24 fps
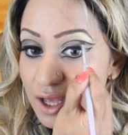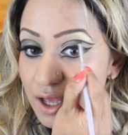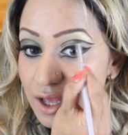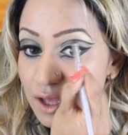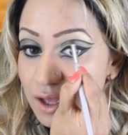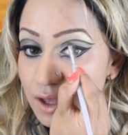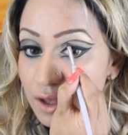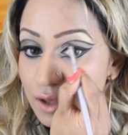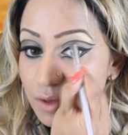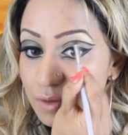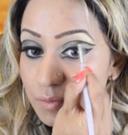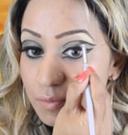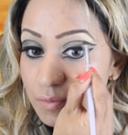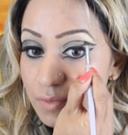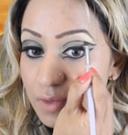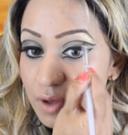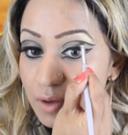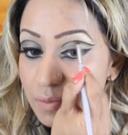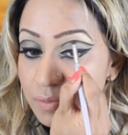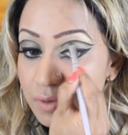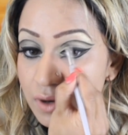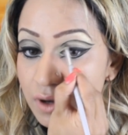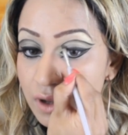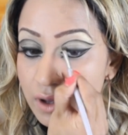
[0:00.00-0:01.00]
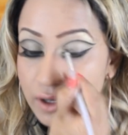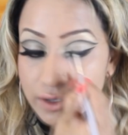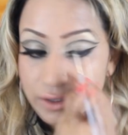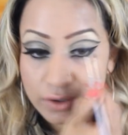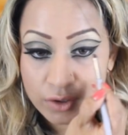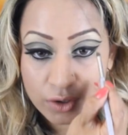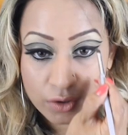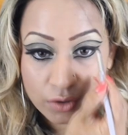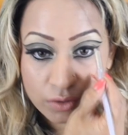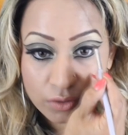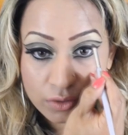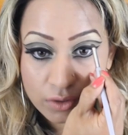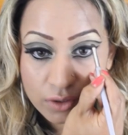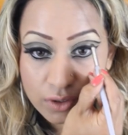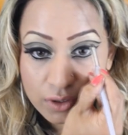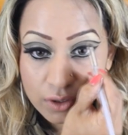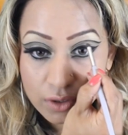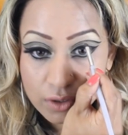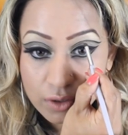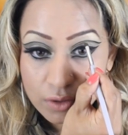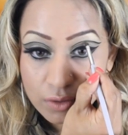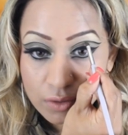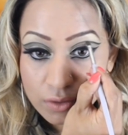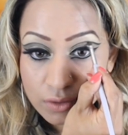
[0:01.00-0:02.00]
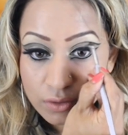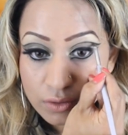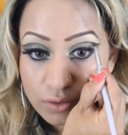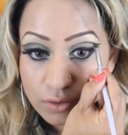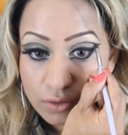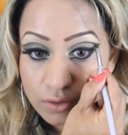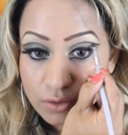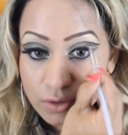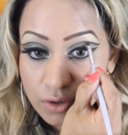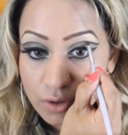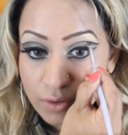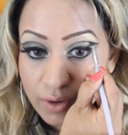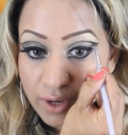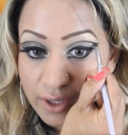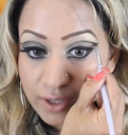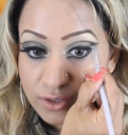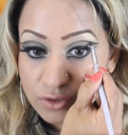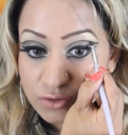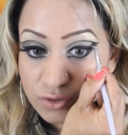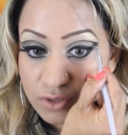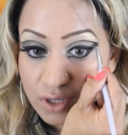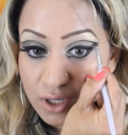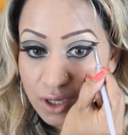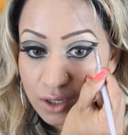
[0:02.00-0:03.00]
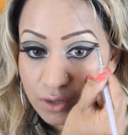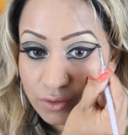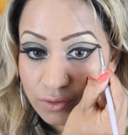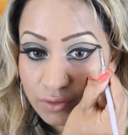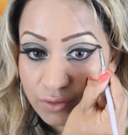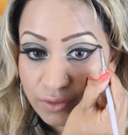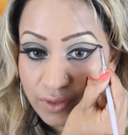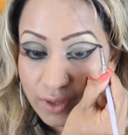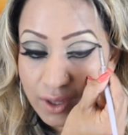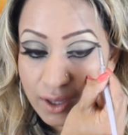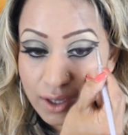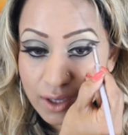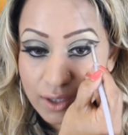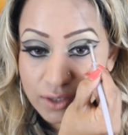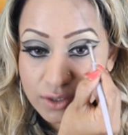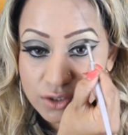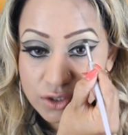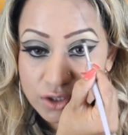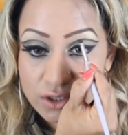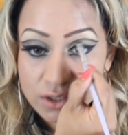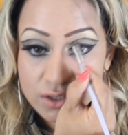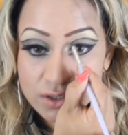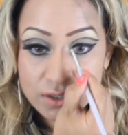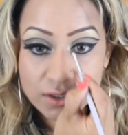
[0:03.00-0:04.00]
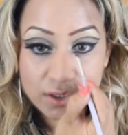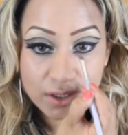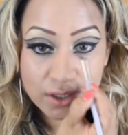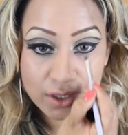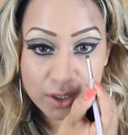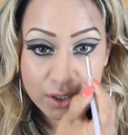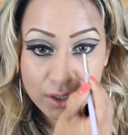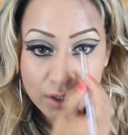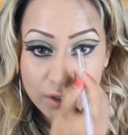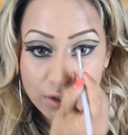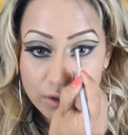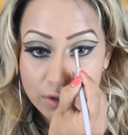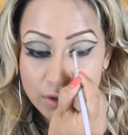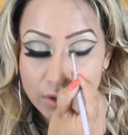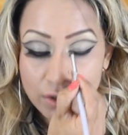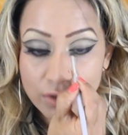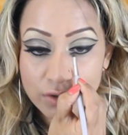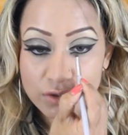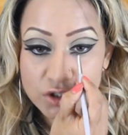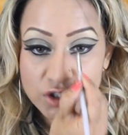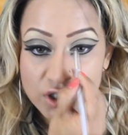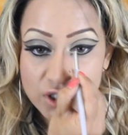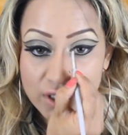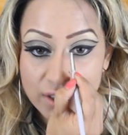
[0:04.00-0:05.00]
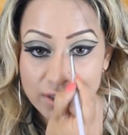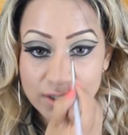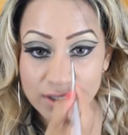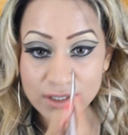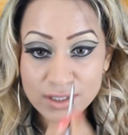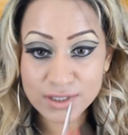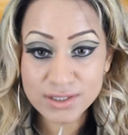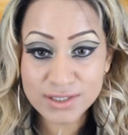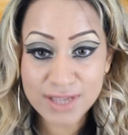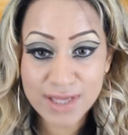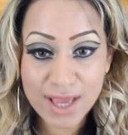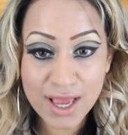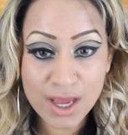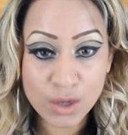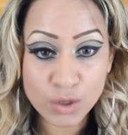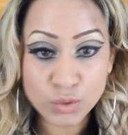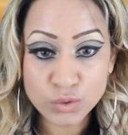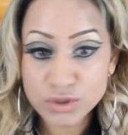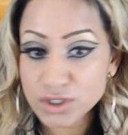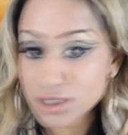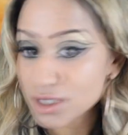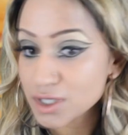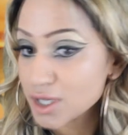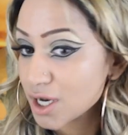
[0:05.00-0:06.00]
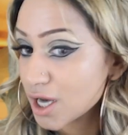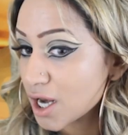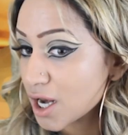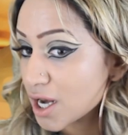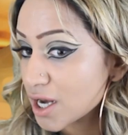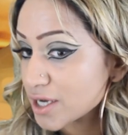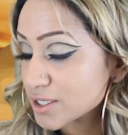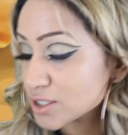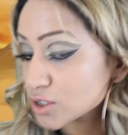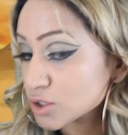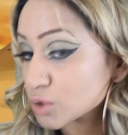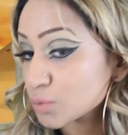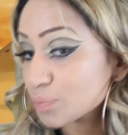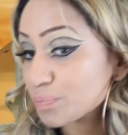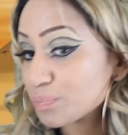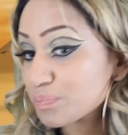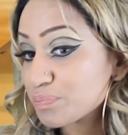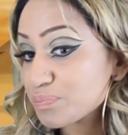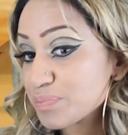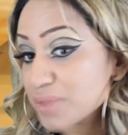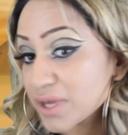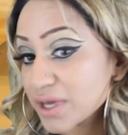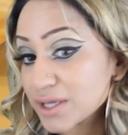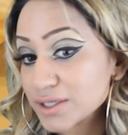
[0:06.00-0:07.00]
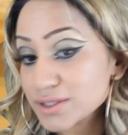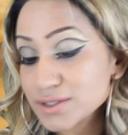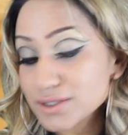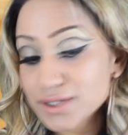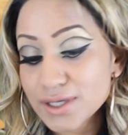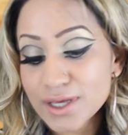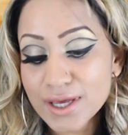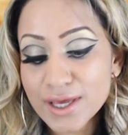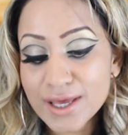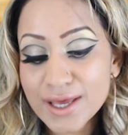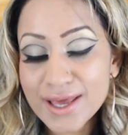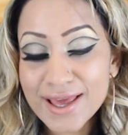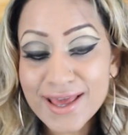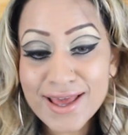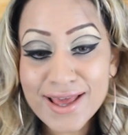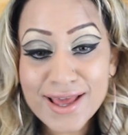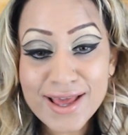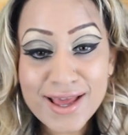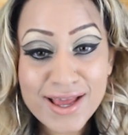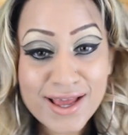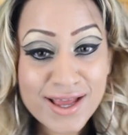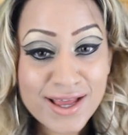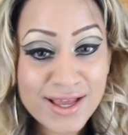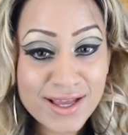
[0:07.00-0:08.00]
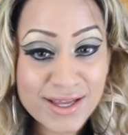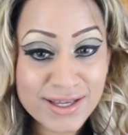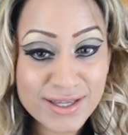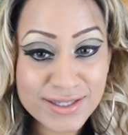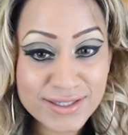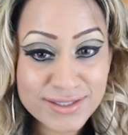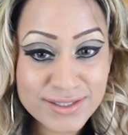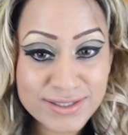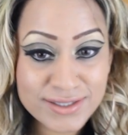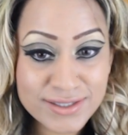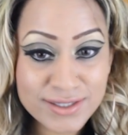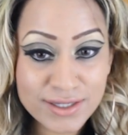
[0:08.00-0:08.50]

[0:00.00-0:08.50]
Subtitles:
apply no extra colour on that, and just, you know, shade this out a little bit. And